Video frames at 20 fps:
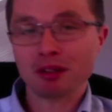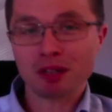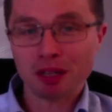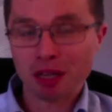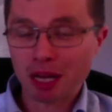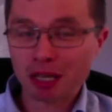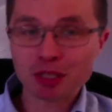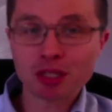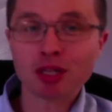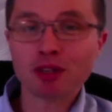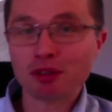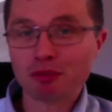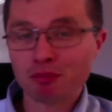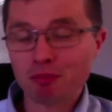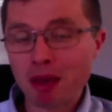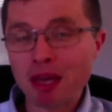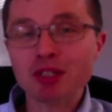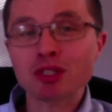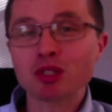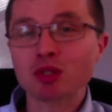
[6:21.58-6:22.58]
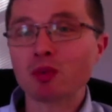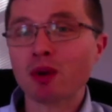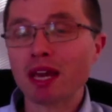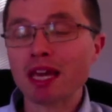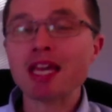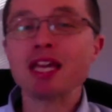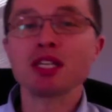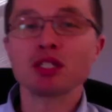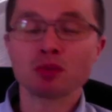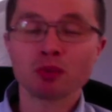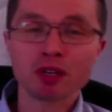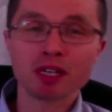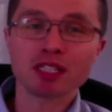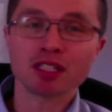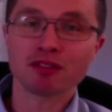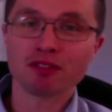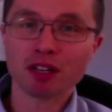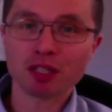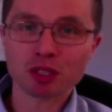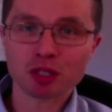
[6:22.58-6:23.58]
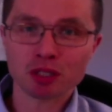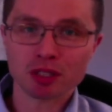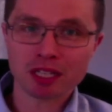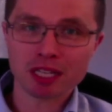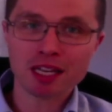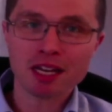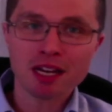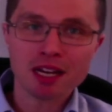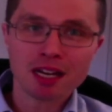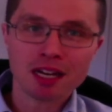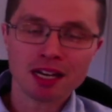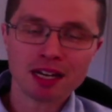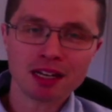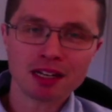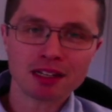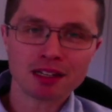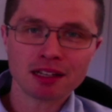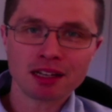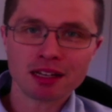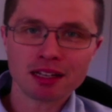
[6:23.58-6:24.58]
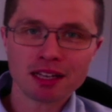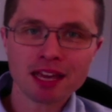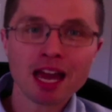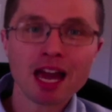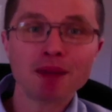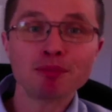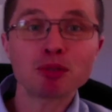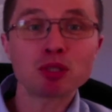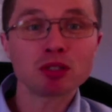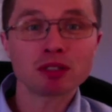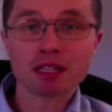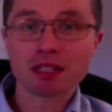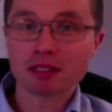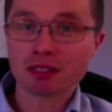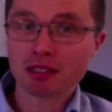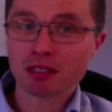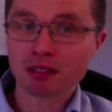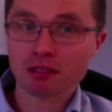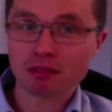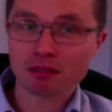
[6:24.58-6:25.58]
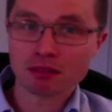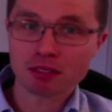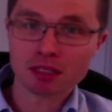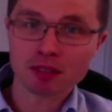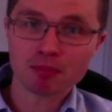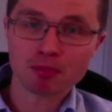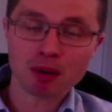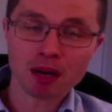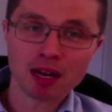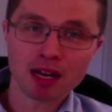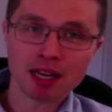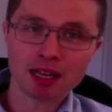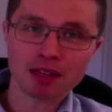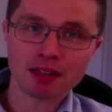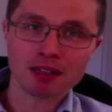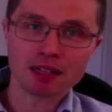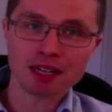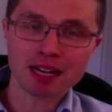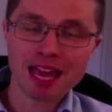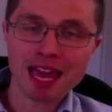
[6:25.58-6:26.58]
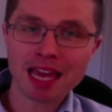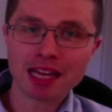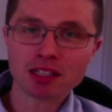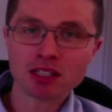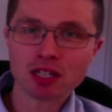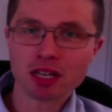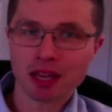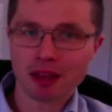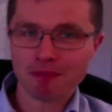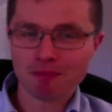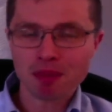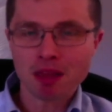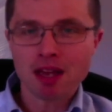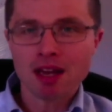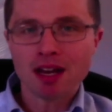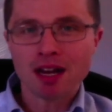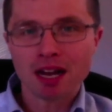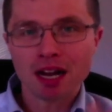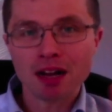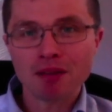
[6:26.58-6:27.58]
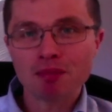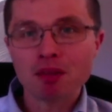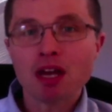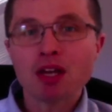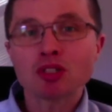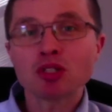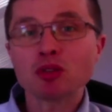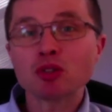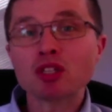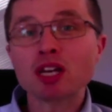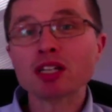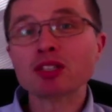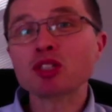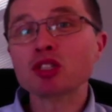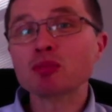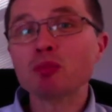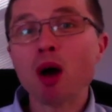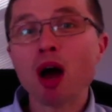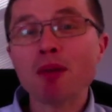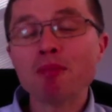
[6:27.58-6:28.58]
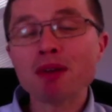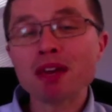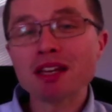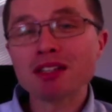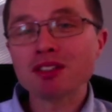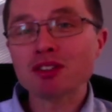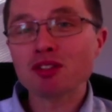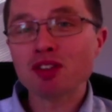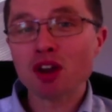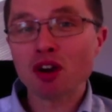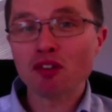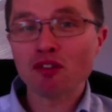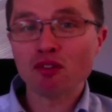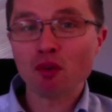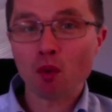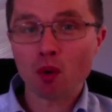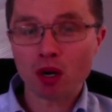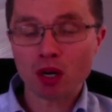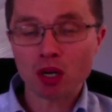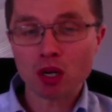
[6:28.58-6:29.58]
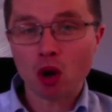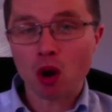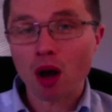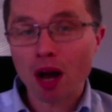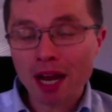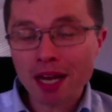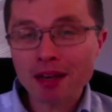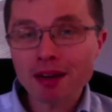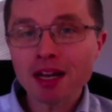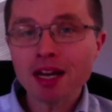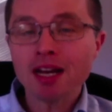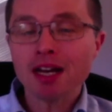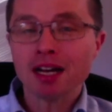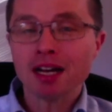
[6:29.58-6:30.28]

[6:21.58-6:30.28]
actually makes his way east, where he's eventually captured and killed by Antony. So Sextus Pompey is therefore gone.